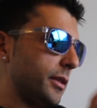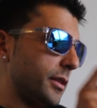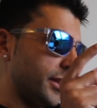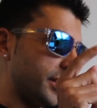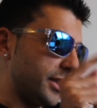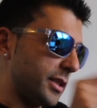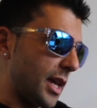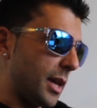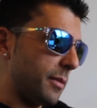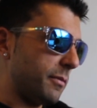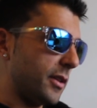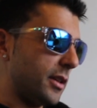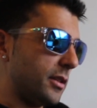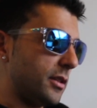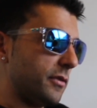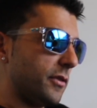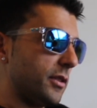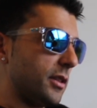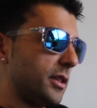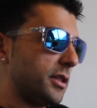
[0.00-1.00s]
the same
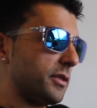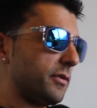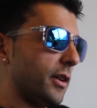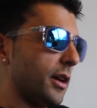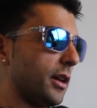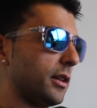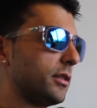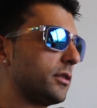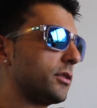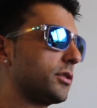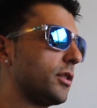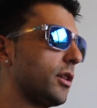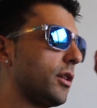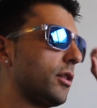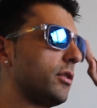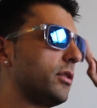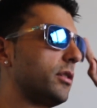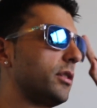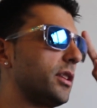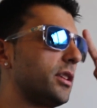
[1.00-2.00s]
venue for this fight.
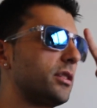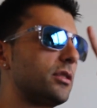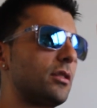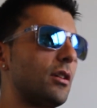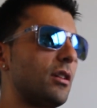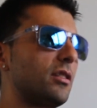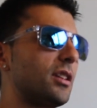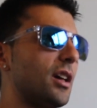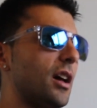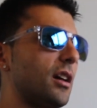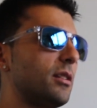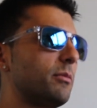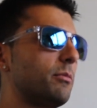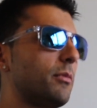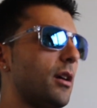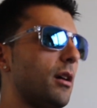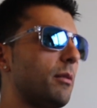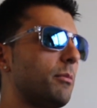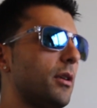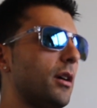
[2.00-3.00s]
So there's no doubt in
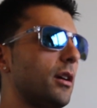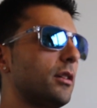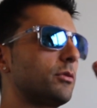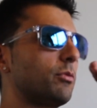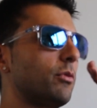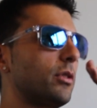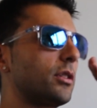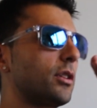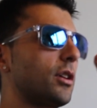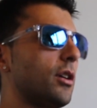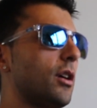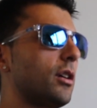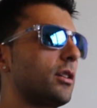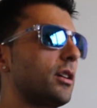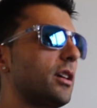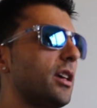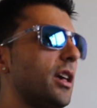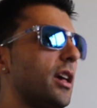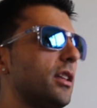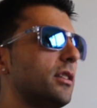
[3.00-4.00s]
my mind when
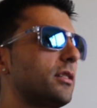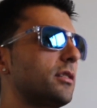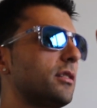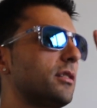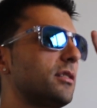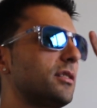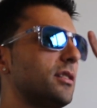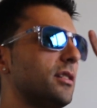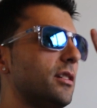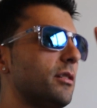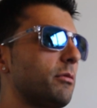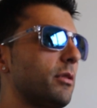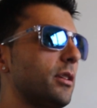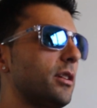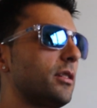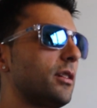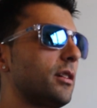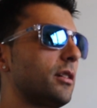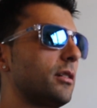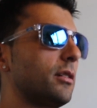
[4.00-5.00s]
Conor enters the
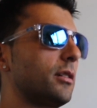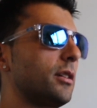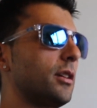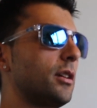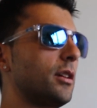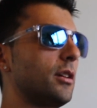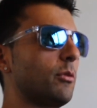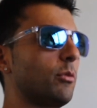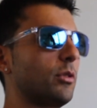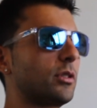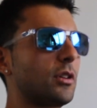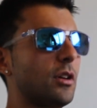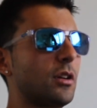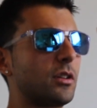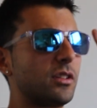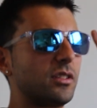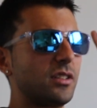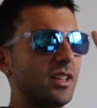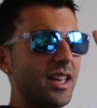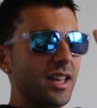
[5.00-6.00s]
arena, when
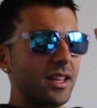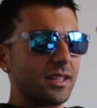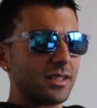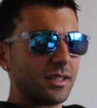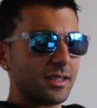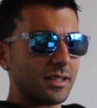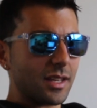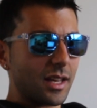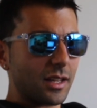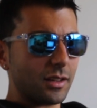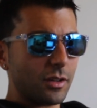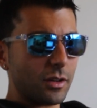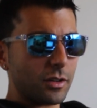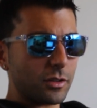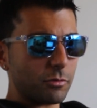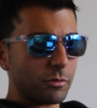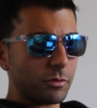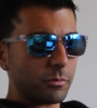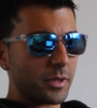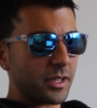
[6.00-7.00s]
Conor enters that
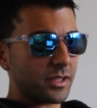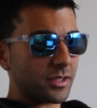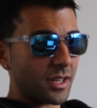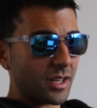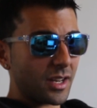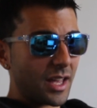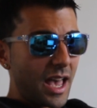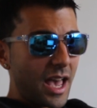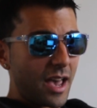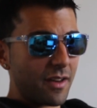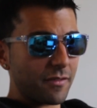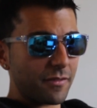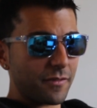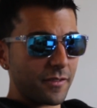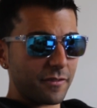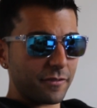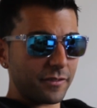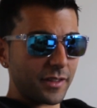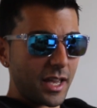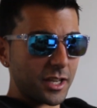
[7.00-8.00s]
locker room, he's going to have
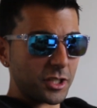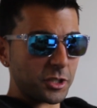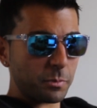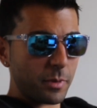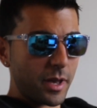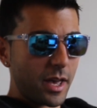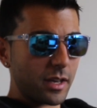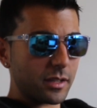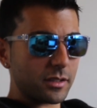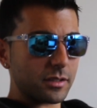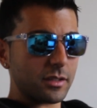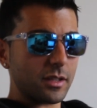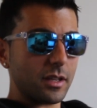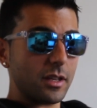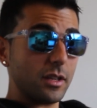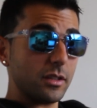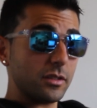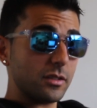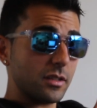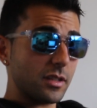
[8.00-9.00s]
flashbacks
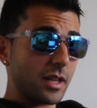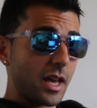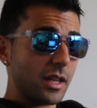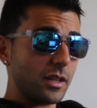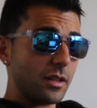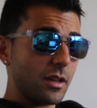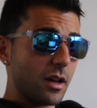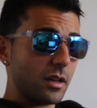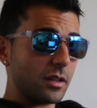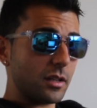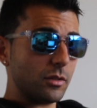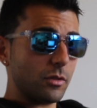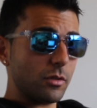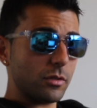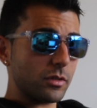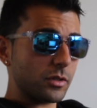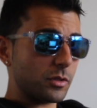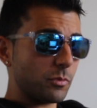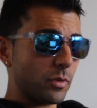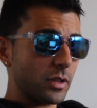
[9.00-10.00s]
to that night in
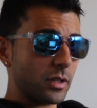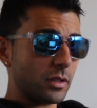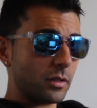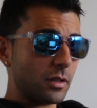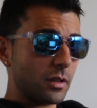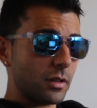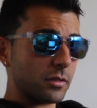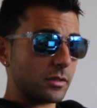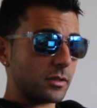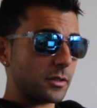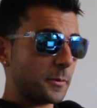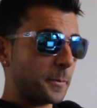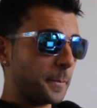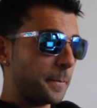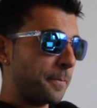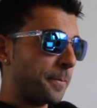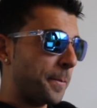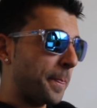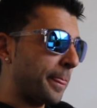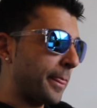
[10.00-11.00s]
August when he lost.
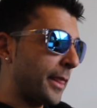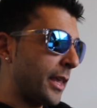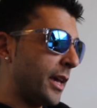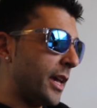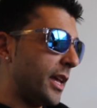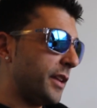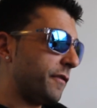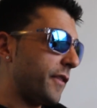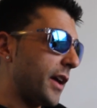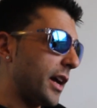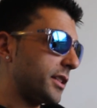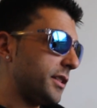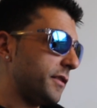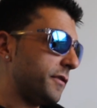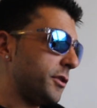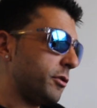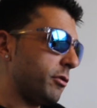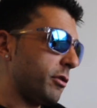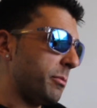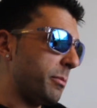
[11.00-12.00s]
In fact, if
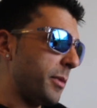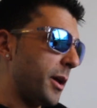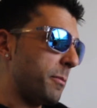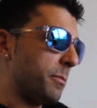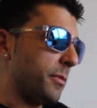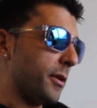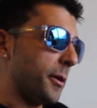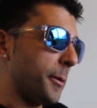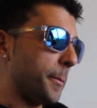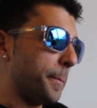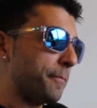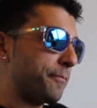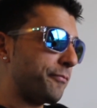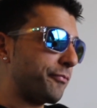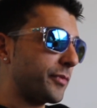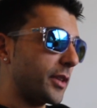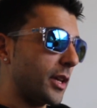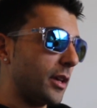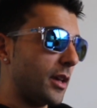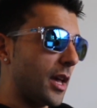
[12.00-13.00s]
you remember,
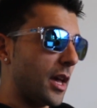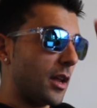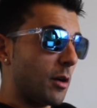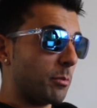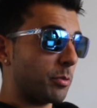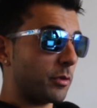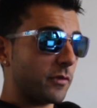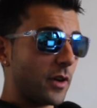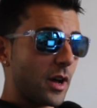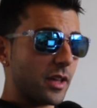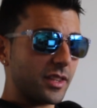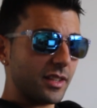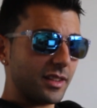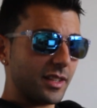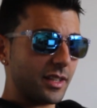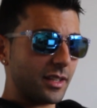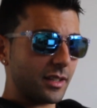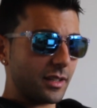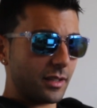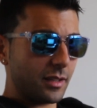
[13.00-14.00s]
and I'll provide the
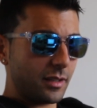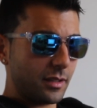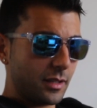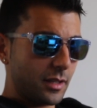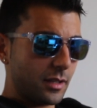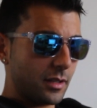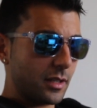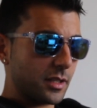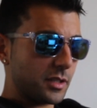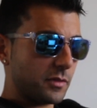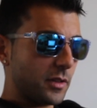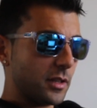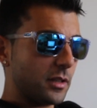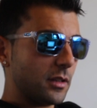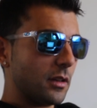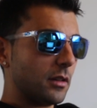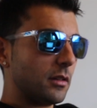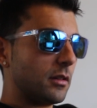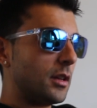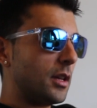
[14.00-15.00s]
link in this
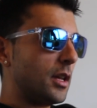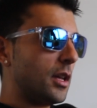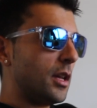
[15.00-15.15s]
video,